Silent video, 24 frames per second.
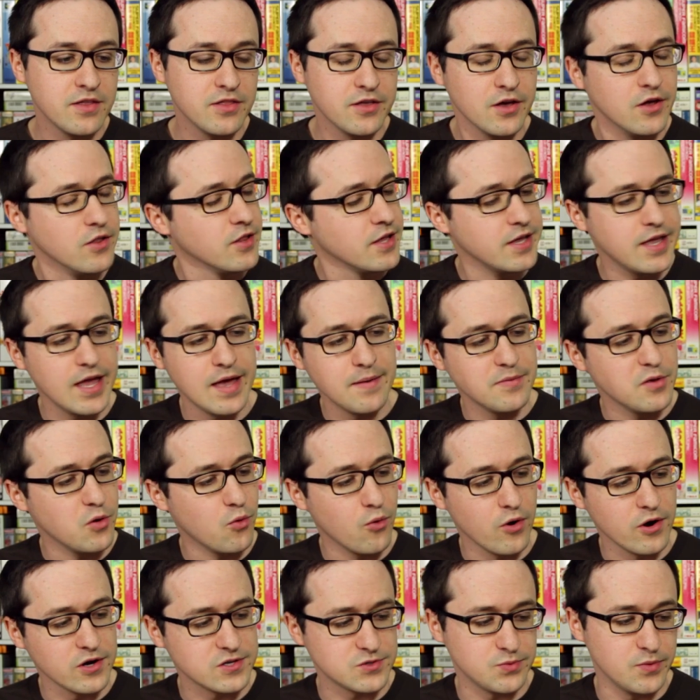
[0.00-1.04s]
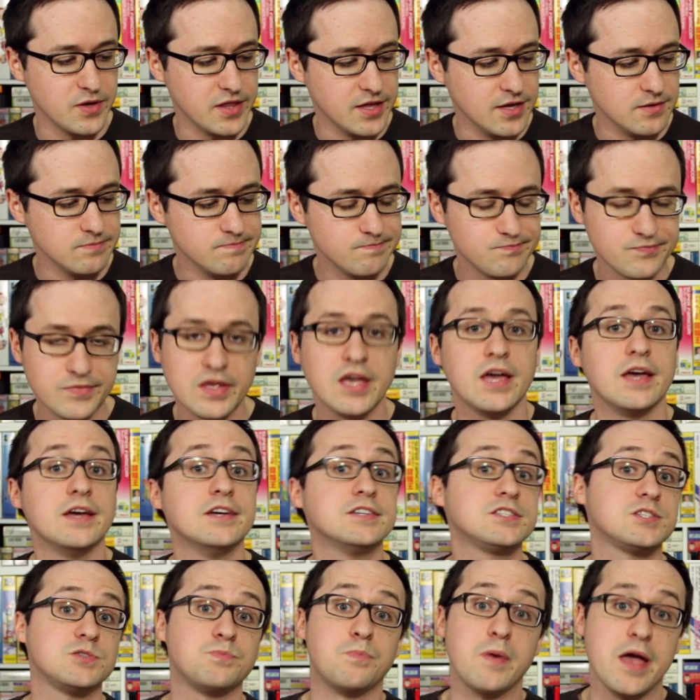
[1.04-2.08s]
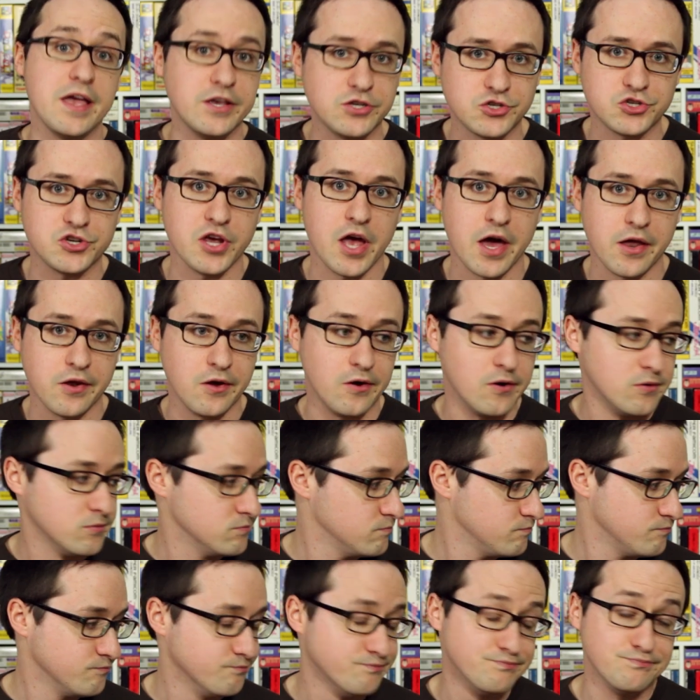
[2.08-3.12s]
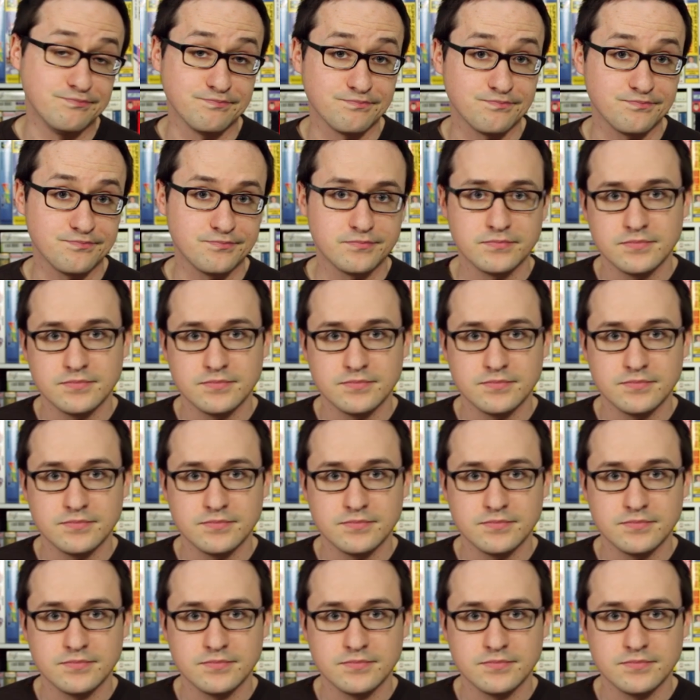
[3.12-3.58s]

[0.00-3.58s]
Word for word: the only game that works with it is Space Shadow. Hmm.